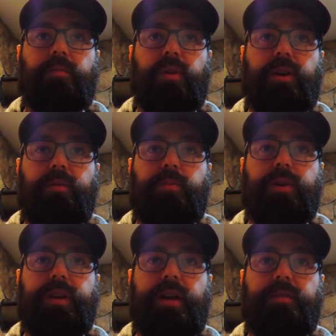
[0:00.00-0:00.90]
We're going to
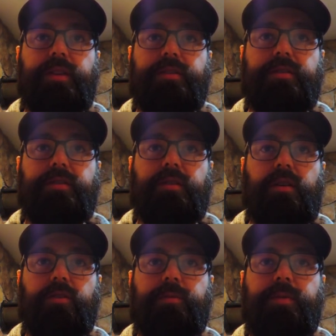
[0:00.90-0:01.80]
put down this
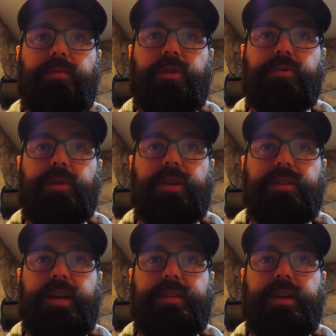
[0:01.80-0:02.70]
Ultimate Frisbee
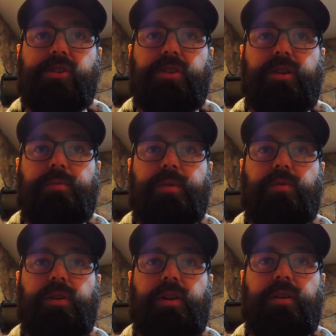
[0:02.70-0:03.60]
because that's actually going to be
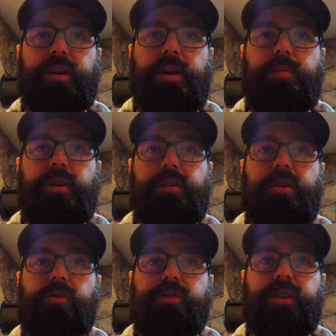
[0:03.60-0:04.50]
what our dye bed
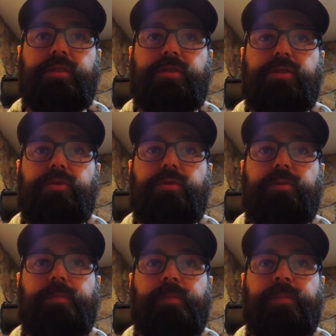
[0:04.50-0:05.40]
goes
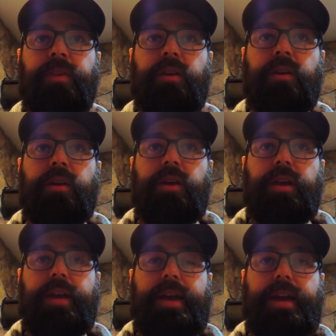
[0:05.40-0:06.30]
into,
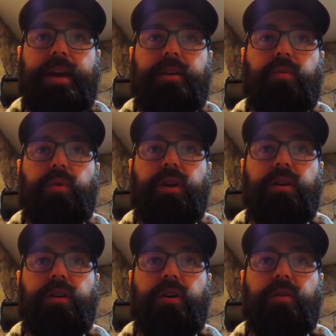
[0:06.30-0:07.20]
and we
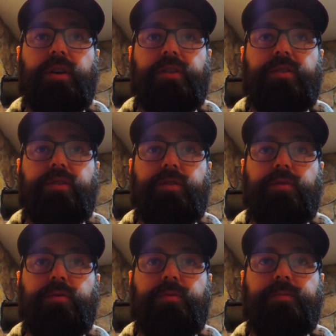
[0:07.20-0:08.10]
are going
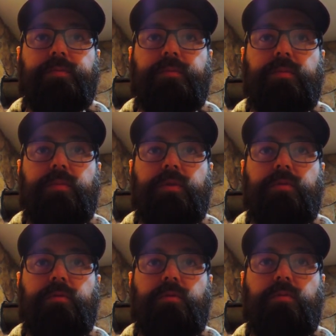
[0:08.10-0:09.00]
to
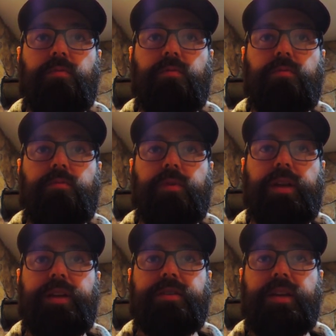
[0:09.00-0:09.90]

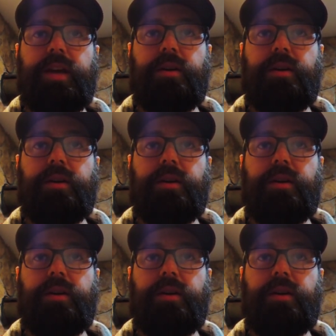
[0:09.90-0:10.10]
place